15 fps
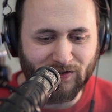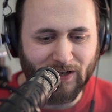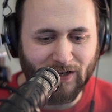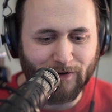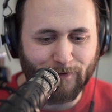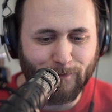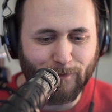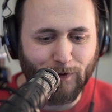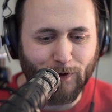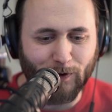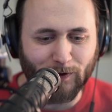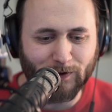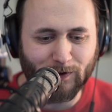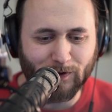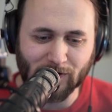that
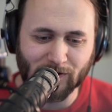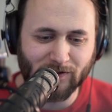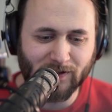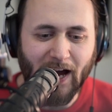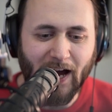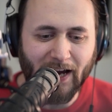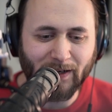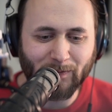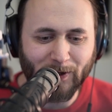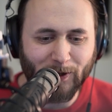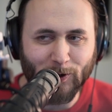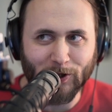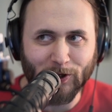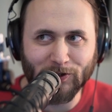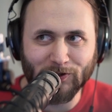fall to the side
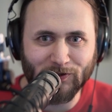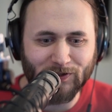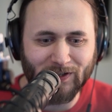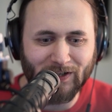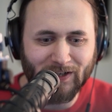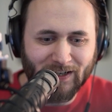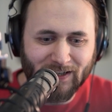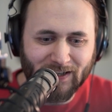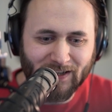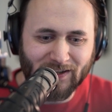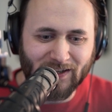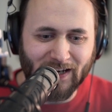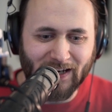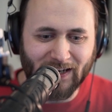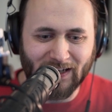because
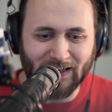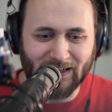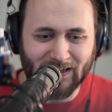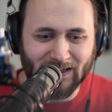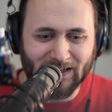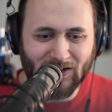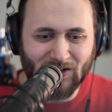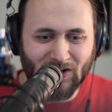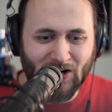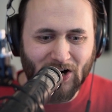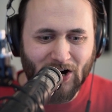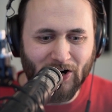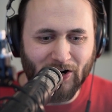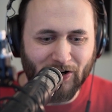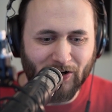they
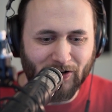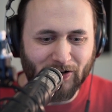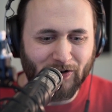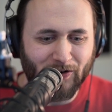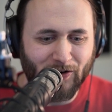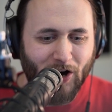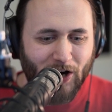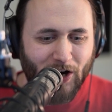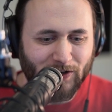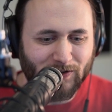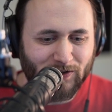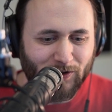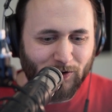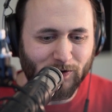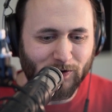are not
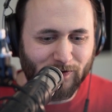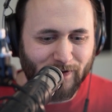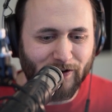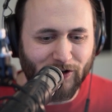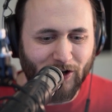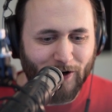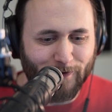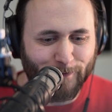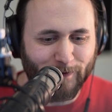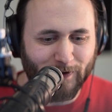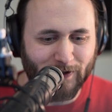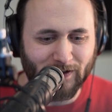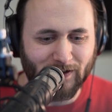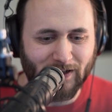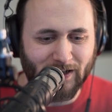used very
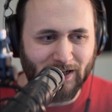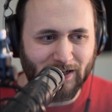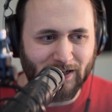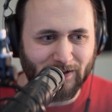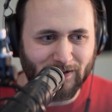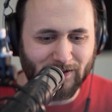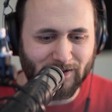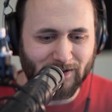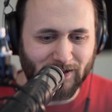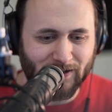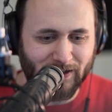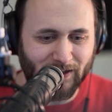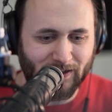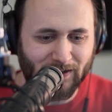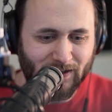often. And
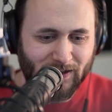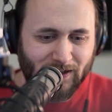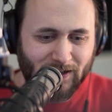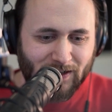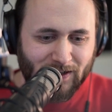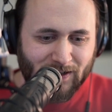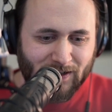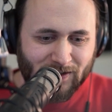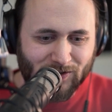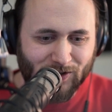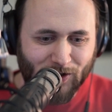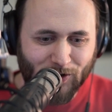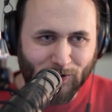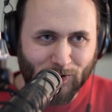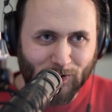like,
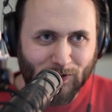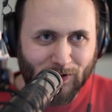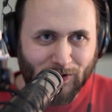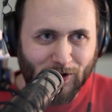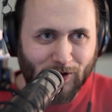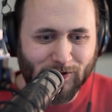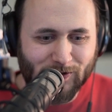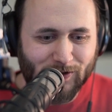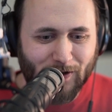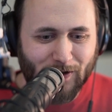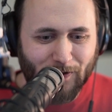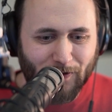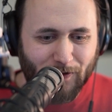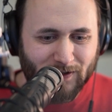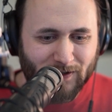so those
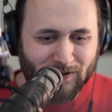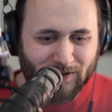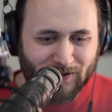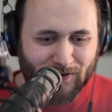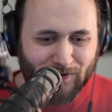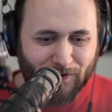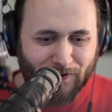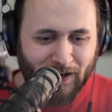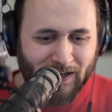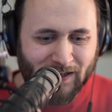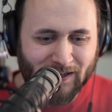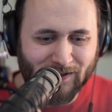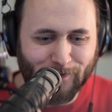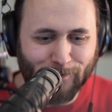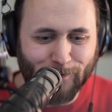
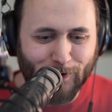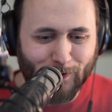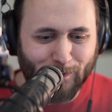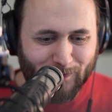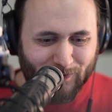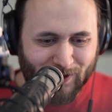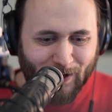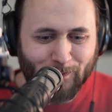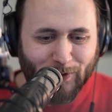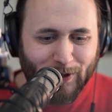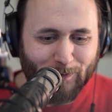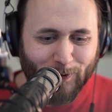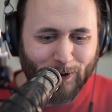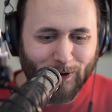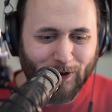things for some
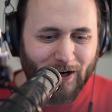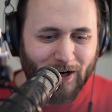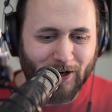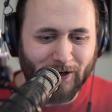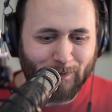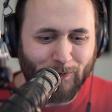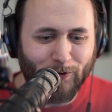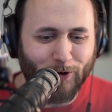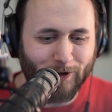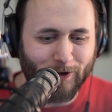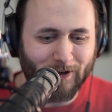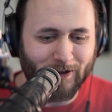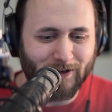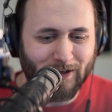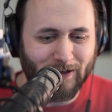people are
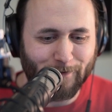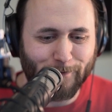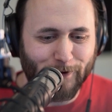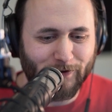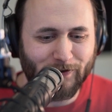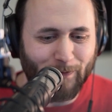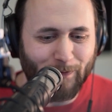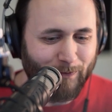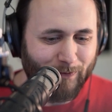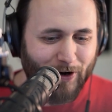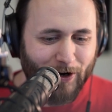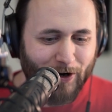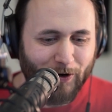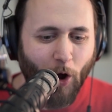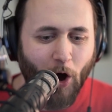important and for some
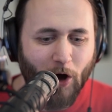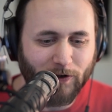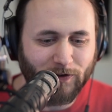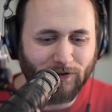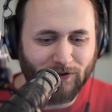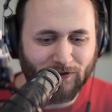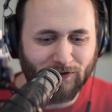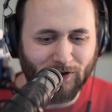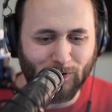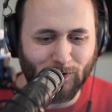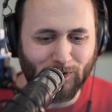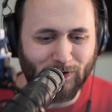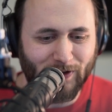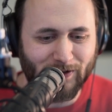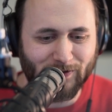are not.
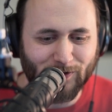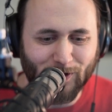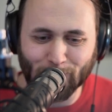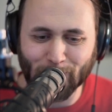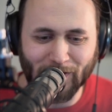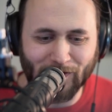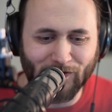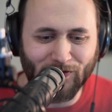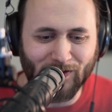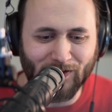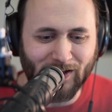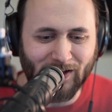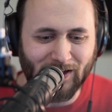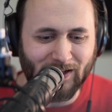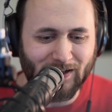So there's always
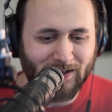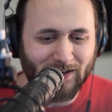the